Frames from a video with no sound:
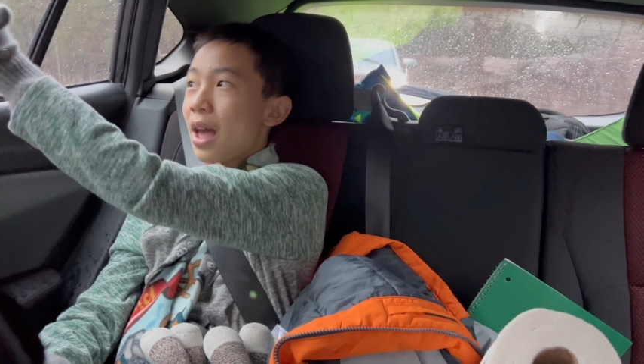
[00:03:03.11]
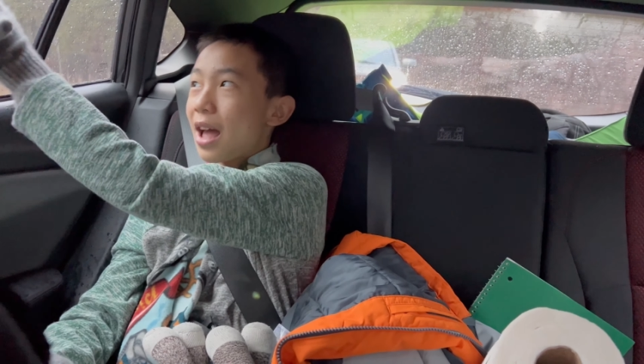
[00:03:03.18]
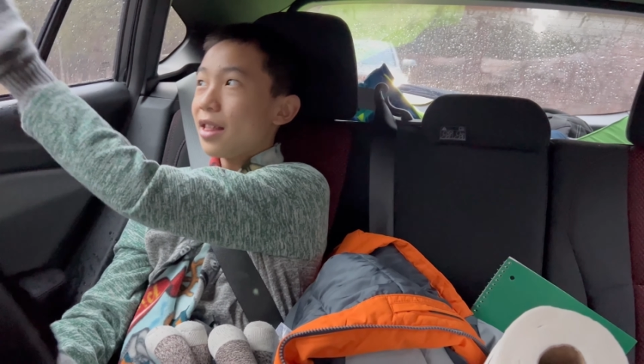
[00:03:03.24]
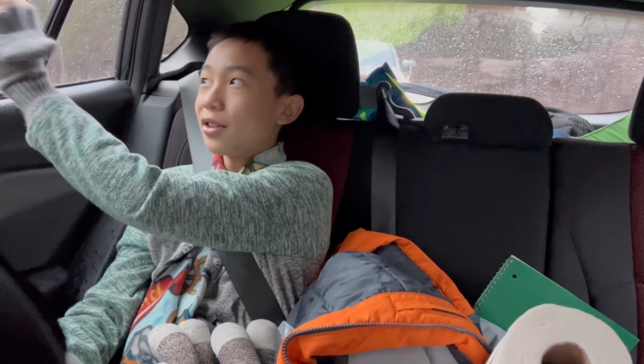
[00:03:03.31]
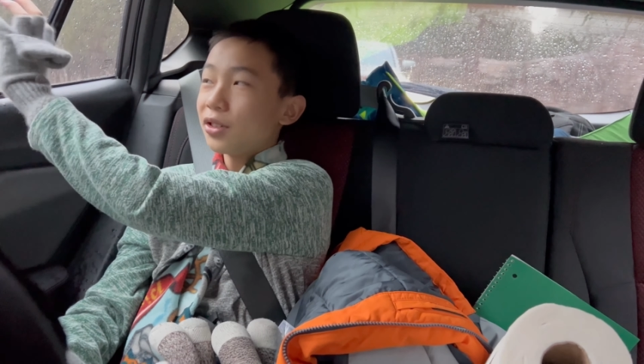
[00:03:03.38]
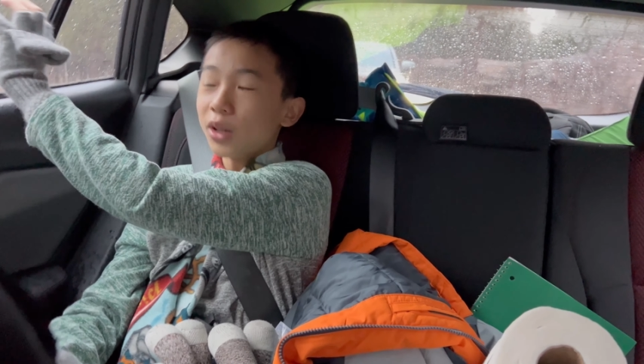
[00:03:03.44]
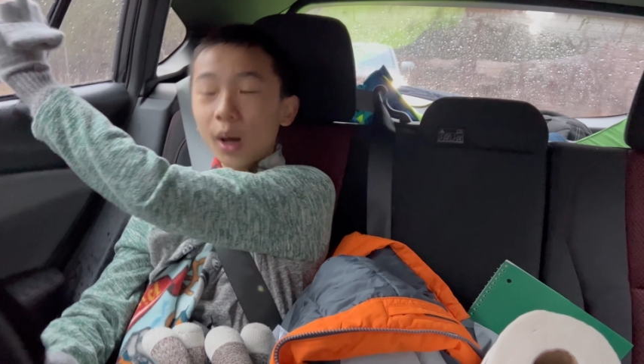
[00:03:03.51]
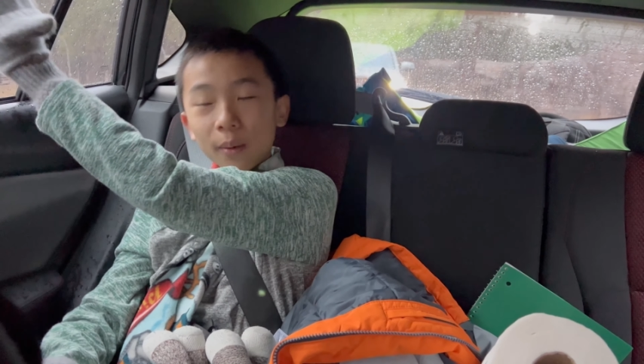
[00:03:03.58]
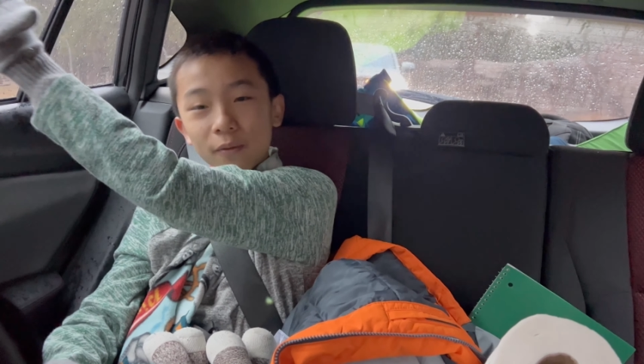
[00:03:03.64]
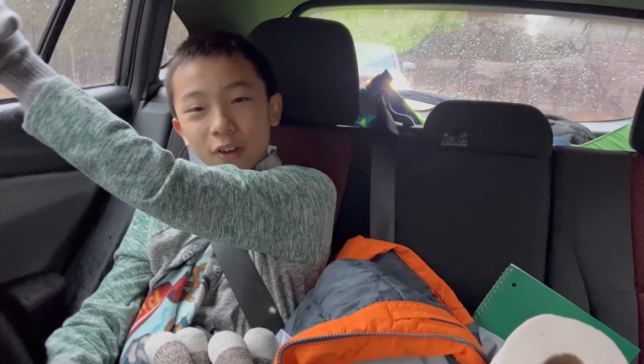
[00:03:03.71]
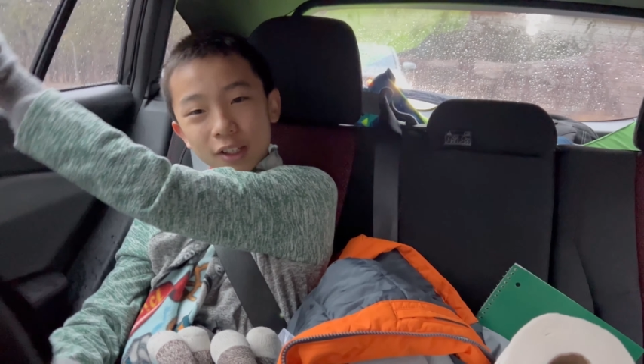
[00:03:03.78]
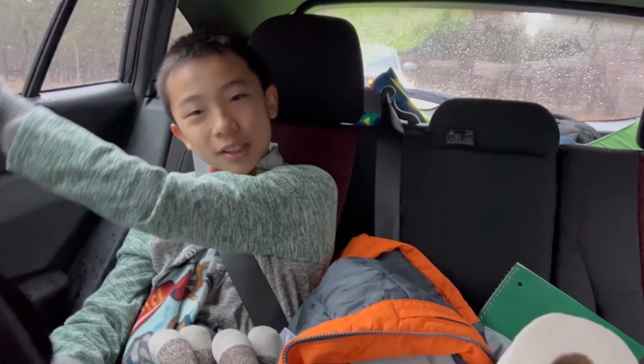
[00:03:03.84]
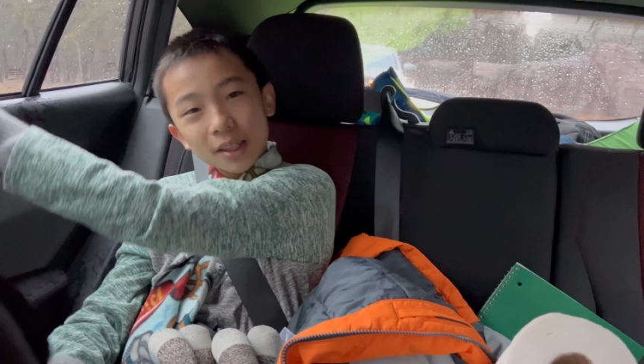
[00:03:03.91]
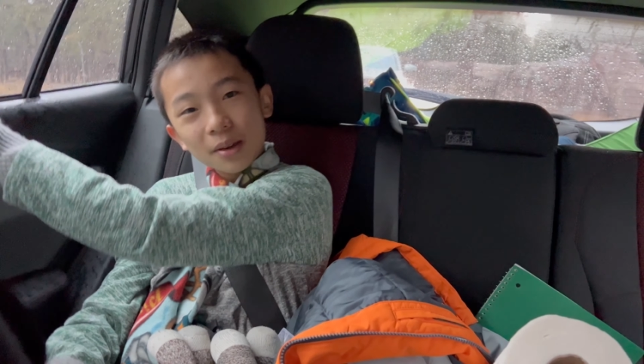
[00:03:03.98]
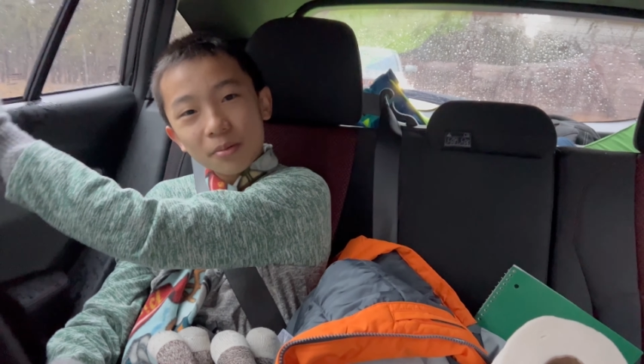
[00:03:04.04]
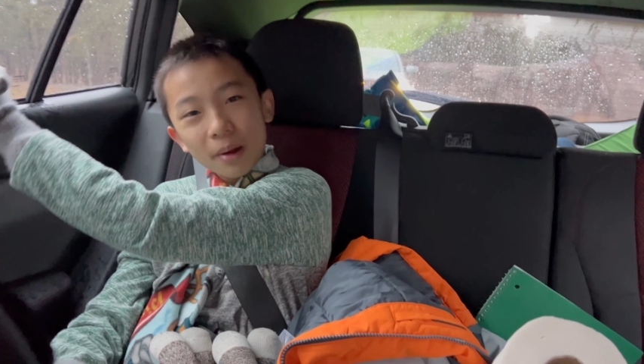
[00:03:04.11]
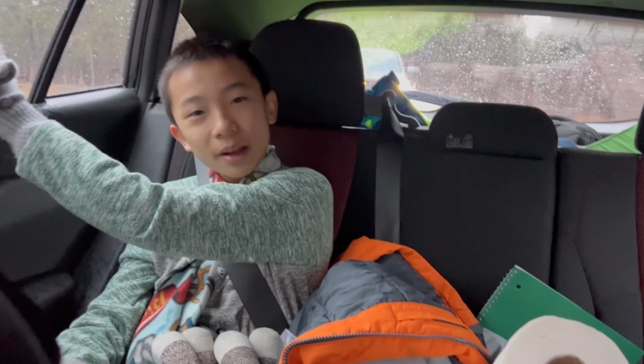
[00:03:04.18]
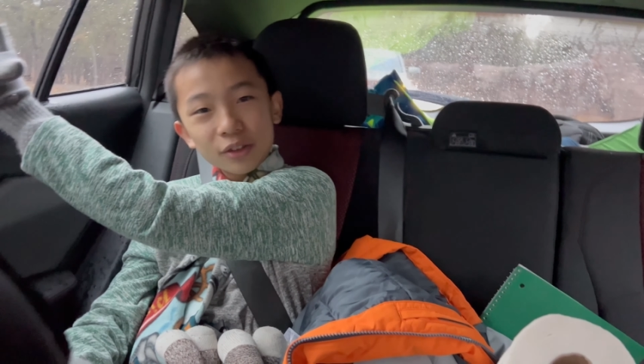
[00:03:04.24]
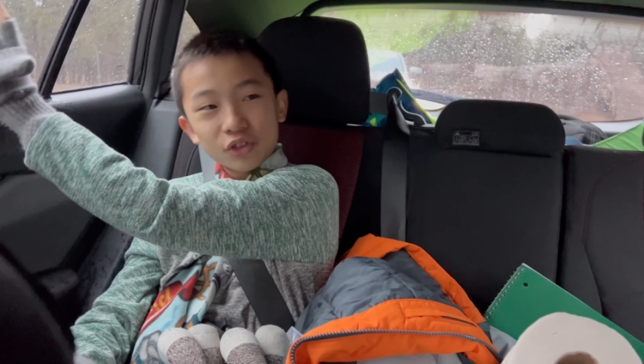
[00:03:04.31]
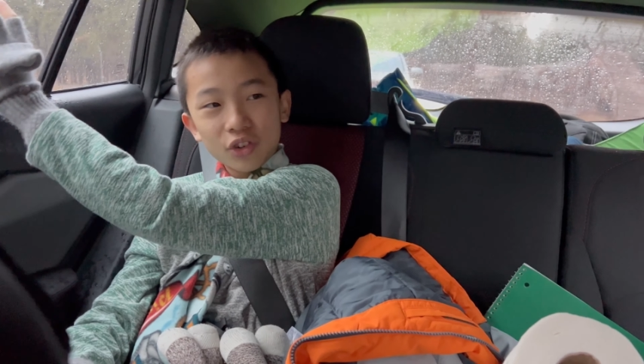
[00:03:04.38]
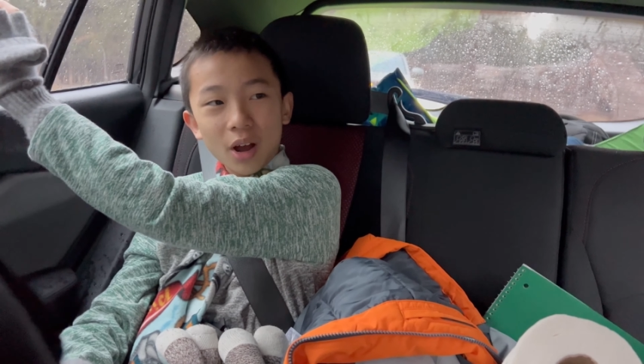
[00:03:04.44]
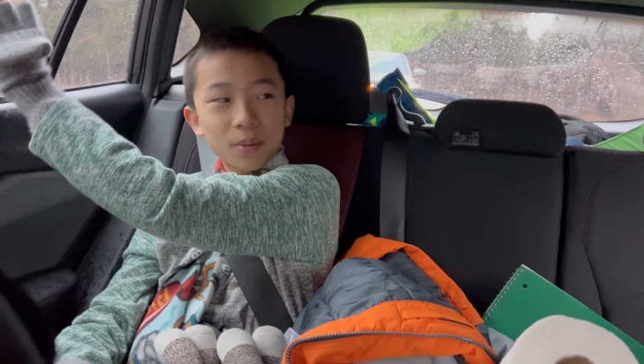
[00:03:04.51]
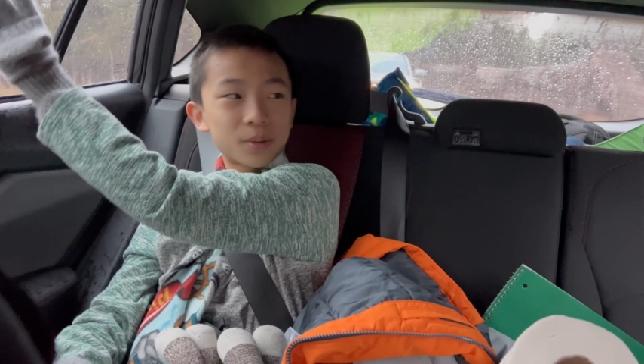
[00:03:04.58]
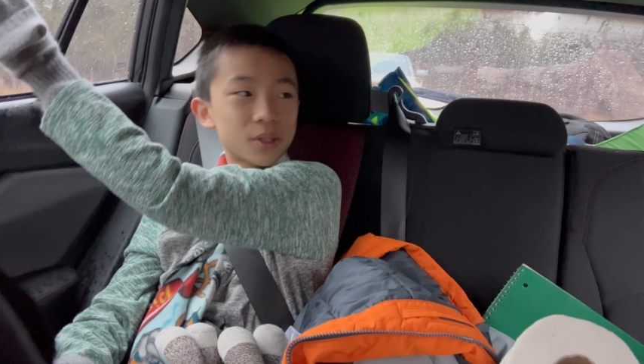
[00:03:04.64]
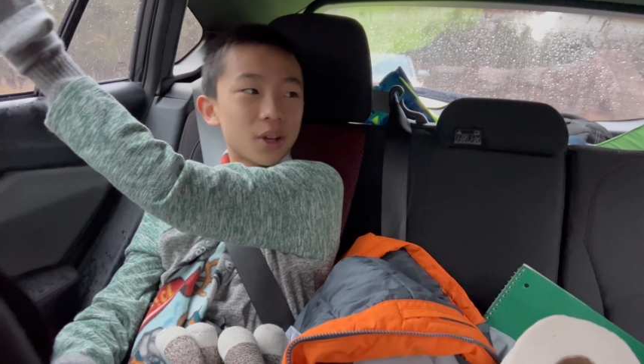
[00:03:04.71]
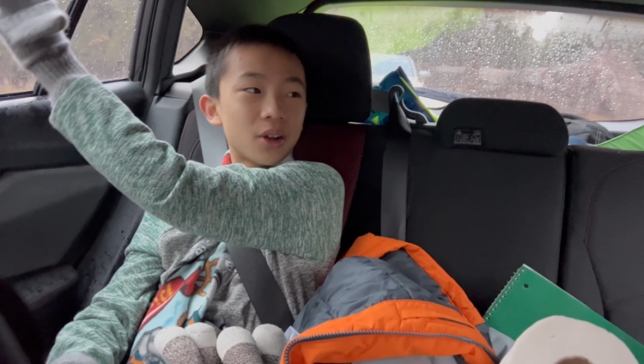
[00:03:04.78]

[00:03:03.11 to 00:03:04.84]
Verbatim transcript: and there's obviously raindrops